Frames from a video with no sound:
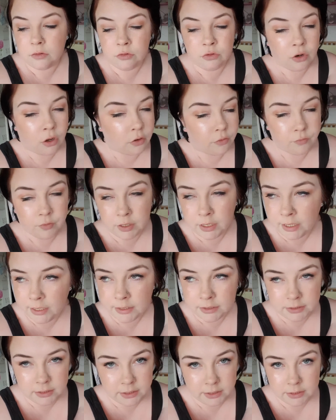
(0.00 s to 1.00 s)
not
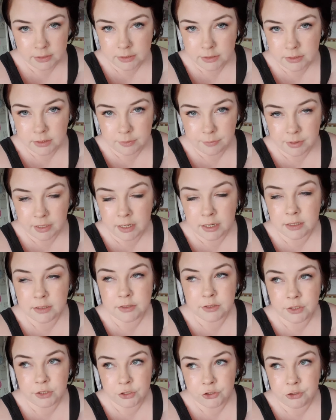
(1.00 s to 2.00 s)
relating to this, but I had
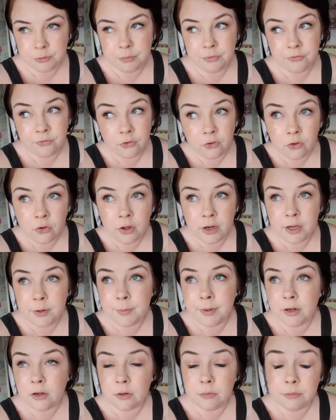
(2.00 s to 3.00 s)
surgery before and it
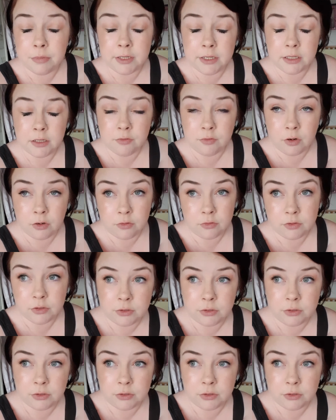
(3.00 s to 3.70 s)
went completely wrong.